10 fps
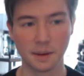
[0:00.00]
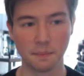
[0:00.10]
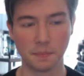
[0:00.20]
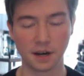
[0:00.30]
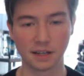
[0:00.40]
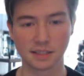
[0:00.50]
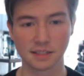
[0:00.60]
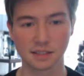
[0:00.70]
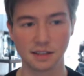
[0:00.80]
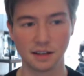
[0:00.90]

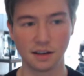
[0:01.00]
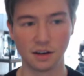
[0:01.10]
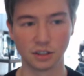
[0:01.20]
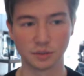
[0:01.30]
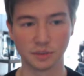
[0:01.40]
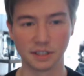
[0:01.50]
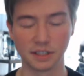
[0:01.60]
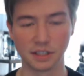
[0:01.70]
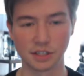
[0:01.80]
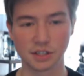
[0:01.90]
But ultimately,
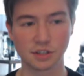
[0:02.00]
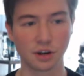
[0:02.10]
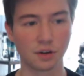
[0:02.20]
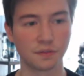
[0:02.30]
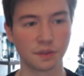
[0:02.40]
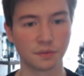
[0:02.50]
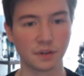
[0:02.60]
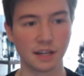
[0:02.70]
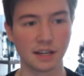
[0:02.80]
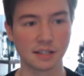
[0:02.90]
he is starved for
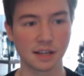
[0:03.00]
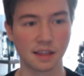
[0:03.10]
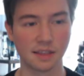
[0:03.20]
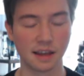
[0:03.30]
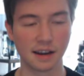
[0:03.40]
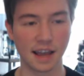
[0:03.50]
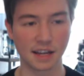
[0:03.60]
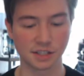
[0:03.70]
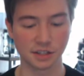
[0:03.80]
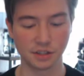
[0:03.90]
three days and then
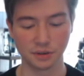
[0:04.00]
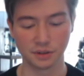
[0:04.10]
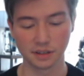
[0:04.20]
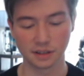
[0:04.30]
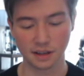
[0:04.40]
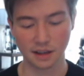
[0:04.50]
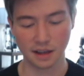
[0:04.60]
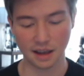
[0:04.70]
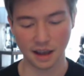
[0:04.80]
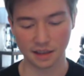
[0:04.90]
executed
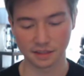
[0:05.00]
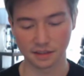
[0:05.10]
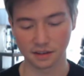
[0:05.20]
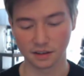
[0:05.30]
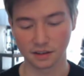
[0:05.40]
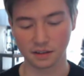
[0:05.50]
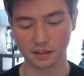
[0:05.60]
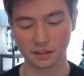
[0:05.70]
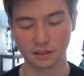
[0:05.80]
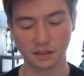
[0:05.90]
at the
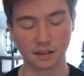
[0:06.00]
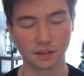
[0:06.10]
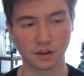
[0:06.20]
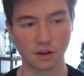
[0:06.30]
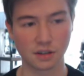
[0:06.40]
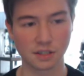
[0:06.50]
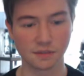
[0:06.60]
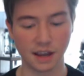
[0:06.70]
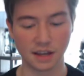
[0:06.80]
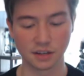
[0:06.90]
at the cause
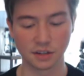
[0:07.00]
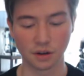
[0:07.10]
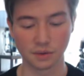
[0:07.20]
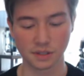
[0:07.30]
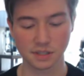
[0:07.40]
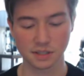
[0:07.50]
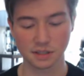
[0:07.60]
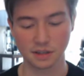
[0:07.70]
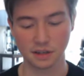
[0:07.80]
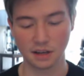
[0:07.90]
of
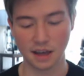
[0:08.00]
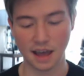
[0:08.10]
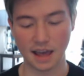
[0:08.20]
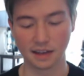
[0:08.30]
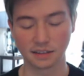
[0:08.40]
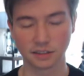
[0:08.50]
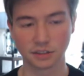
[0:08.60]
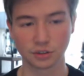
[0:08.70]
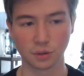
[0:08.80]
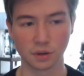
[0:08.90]
Antigonus, and
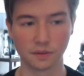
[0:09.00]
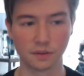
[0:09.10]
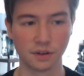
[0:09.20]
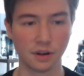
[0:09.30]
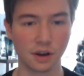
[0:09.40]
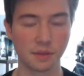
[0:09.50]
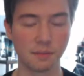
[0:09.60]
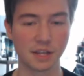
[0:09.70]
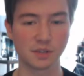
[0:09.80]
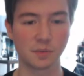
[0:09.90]
sort of not the
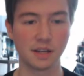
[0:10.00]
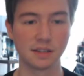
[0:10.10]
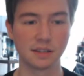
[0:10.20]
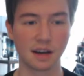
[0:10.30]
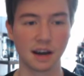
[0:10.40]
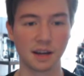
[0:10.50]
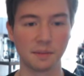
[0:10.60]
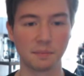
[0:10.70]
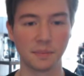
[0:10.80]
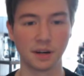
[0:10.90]
best way to die,
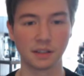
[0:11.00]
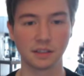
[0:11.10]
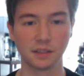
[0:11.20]
but he